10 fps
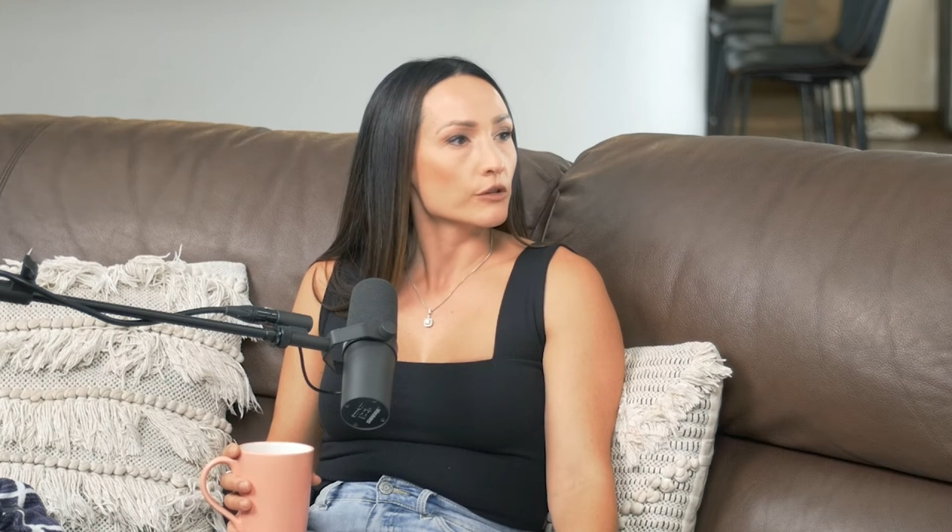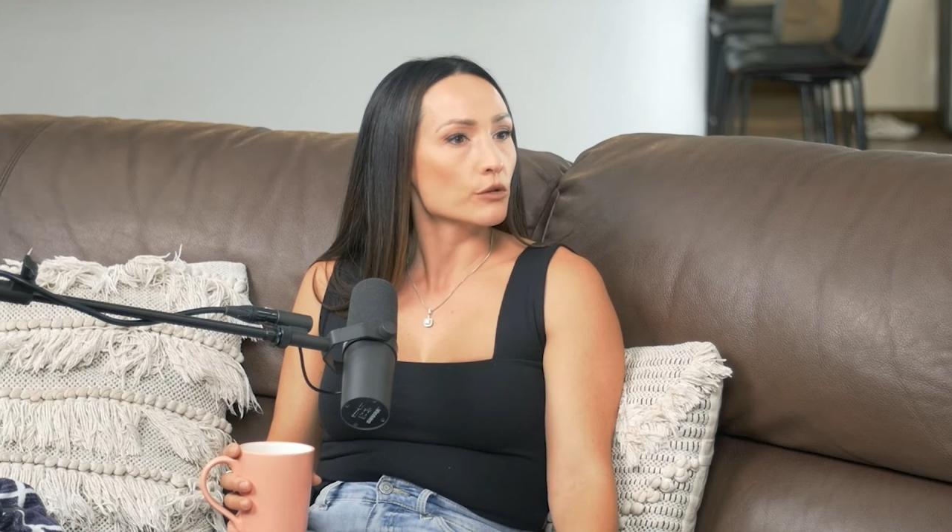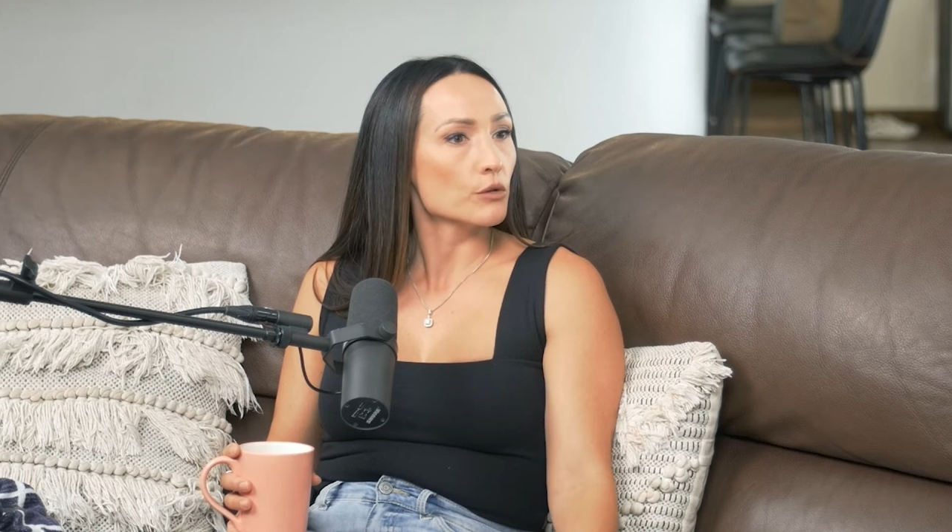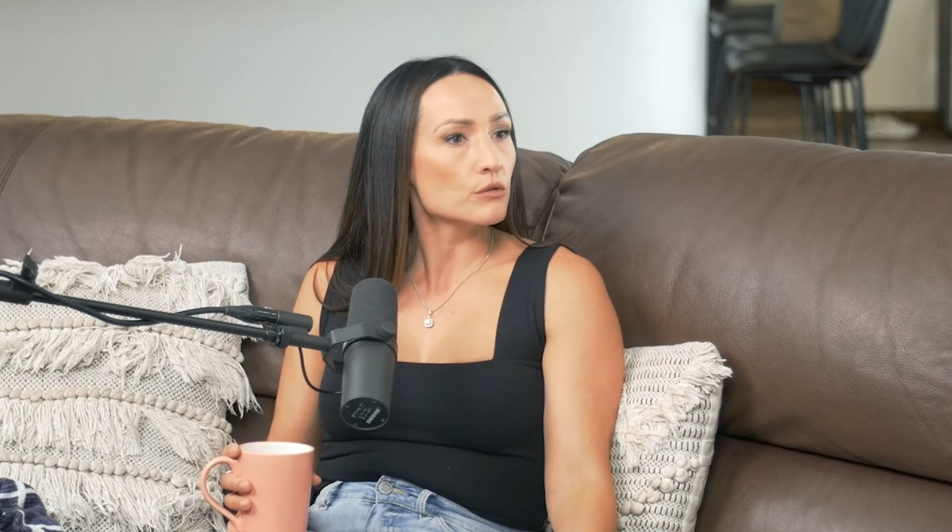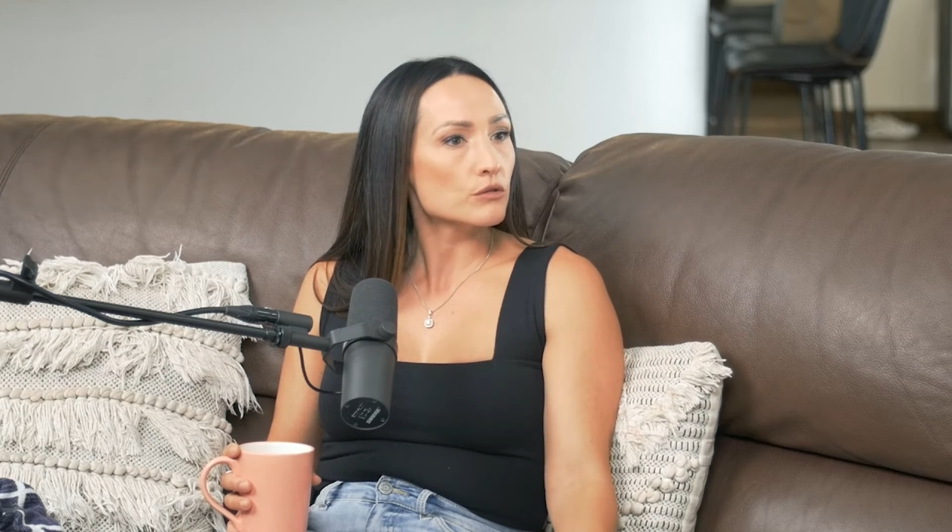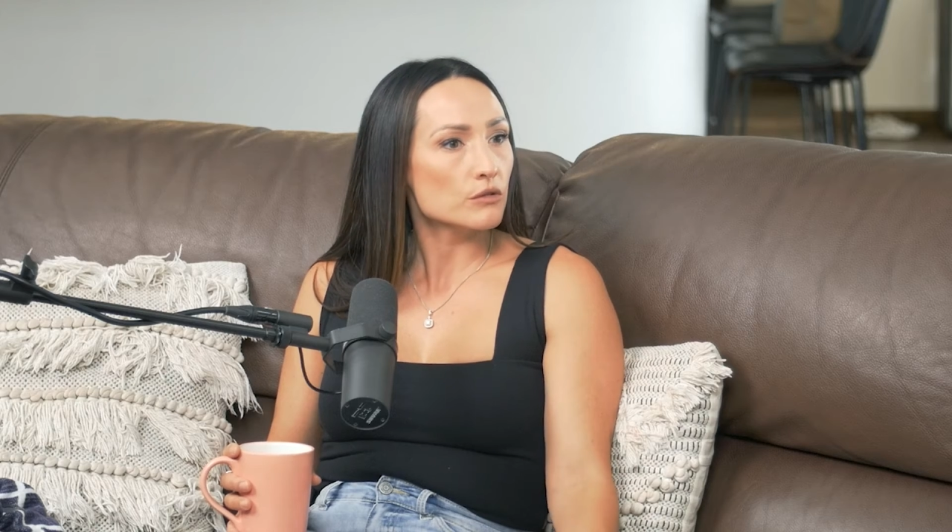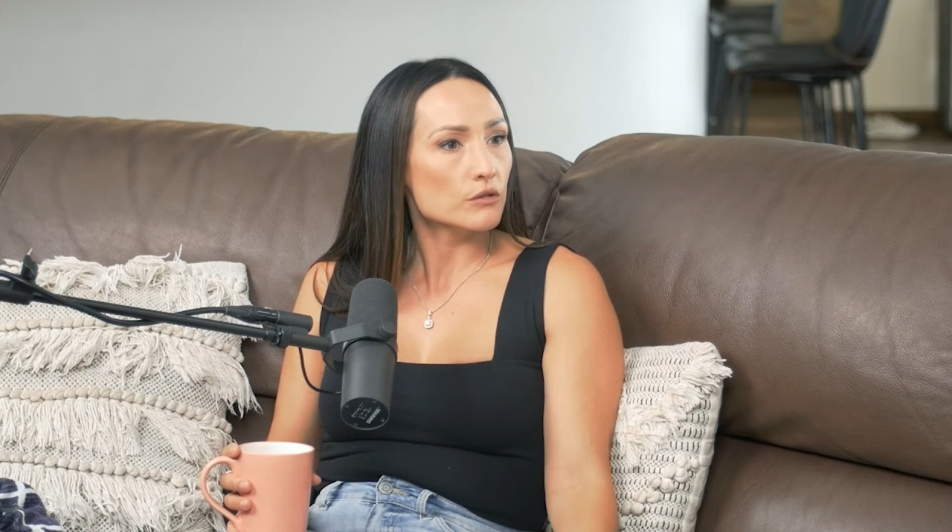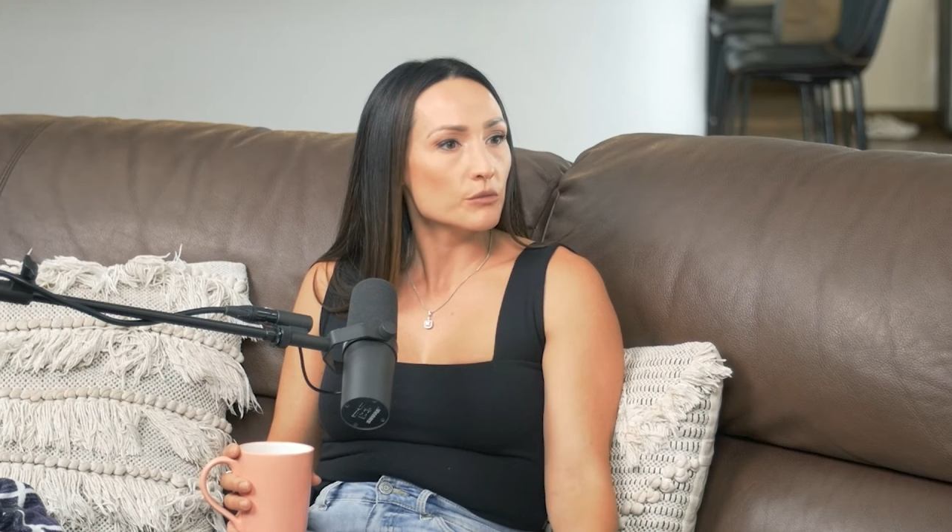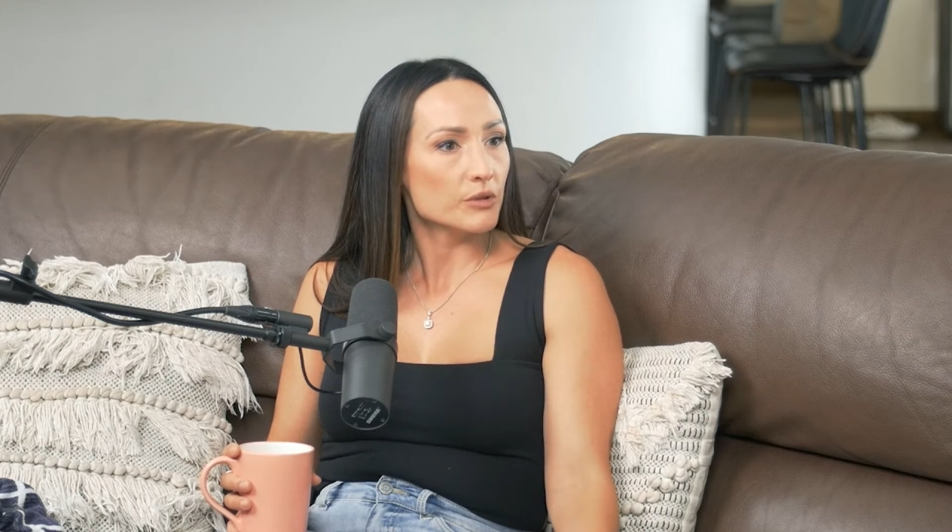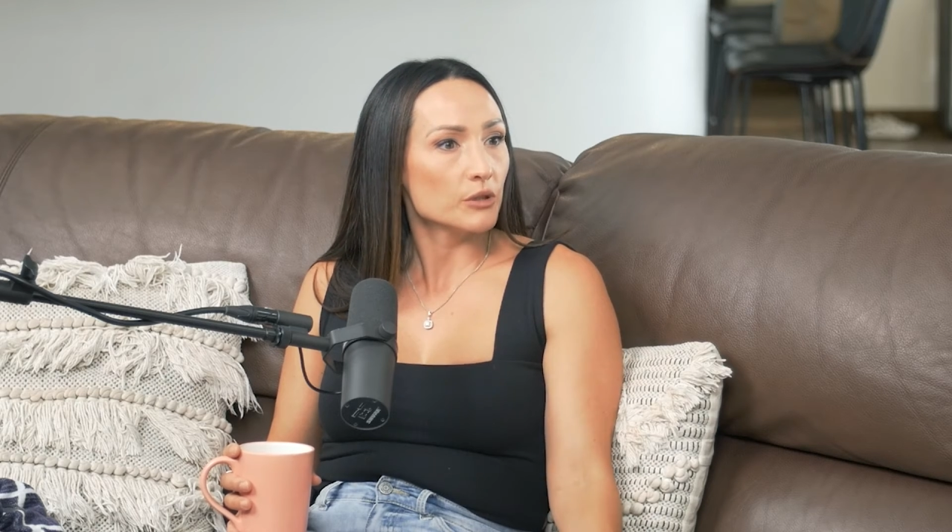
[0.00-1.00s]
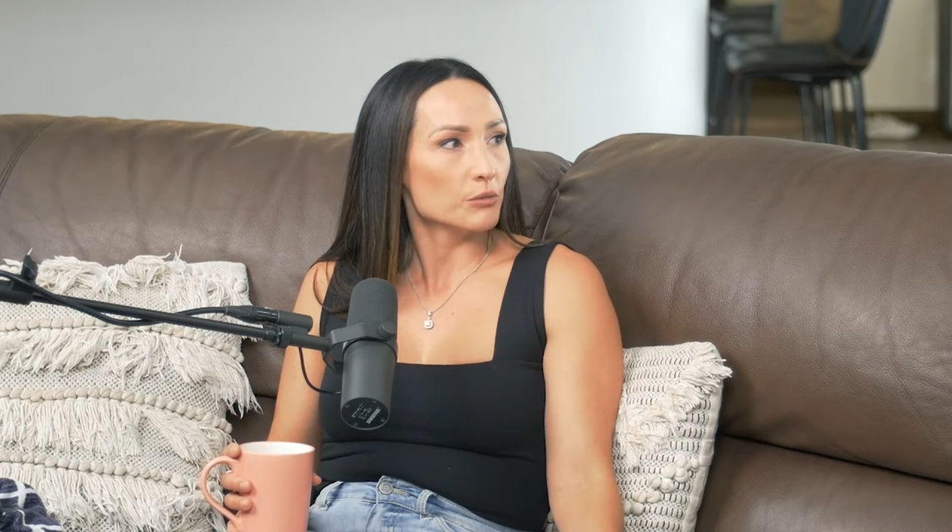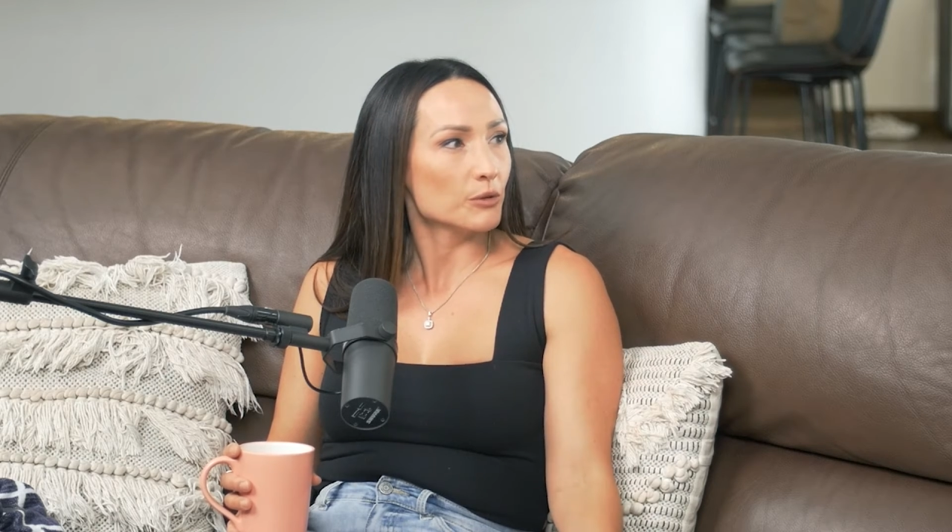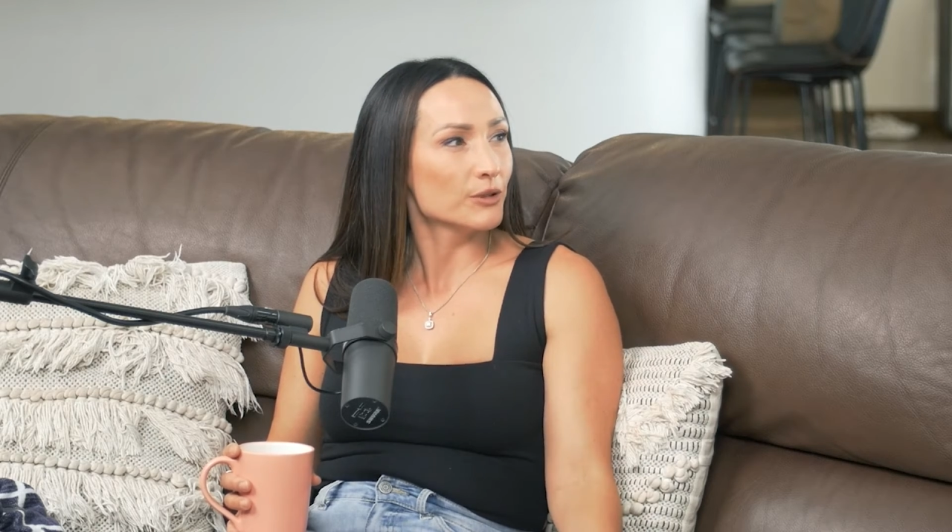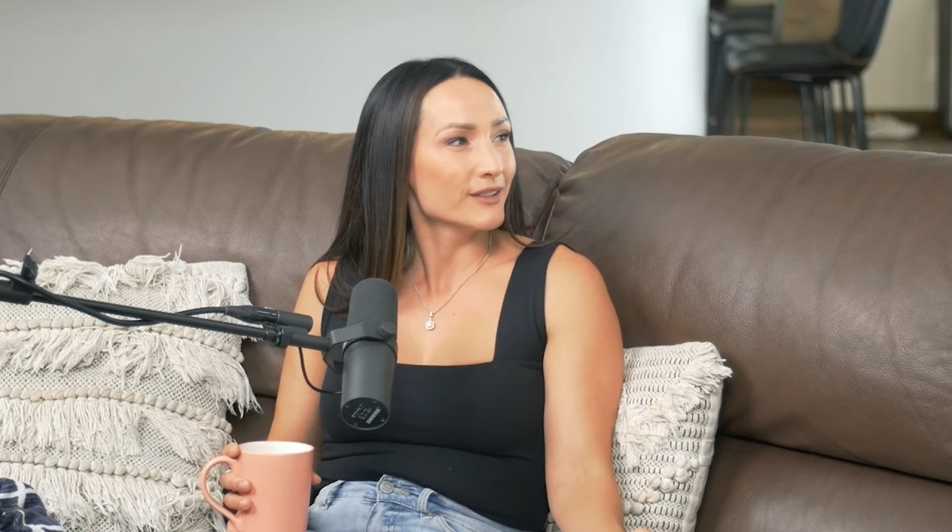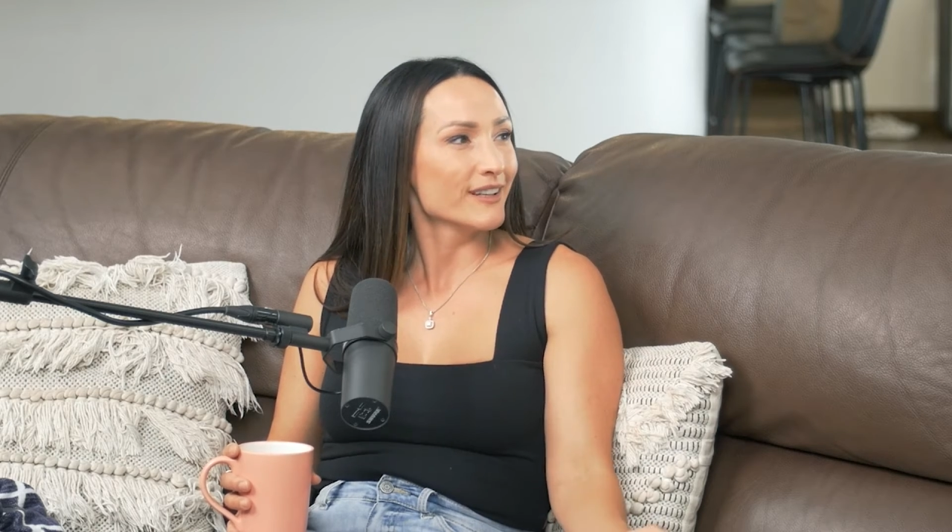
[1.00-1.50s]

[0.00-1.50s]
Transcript: Those are the people,